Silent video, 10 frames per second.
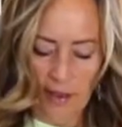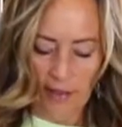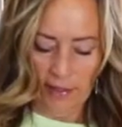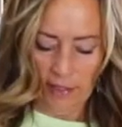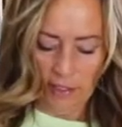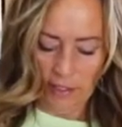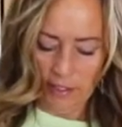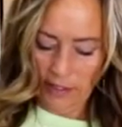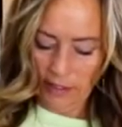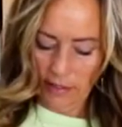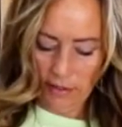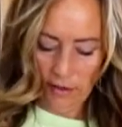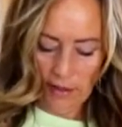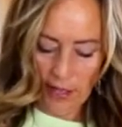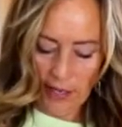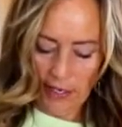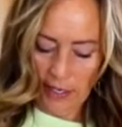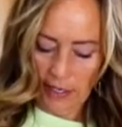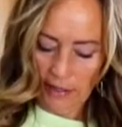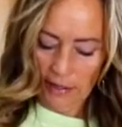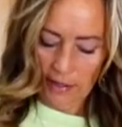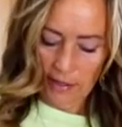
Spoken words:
And then just stir that in.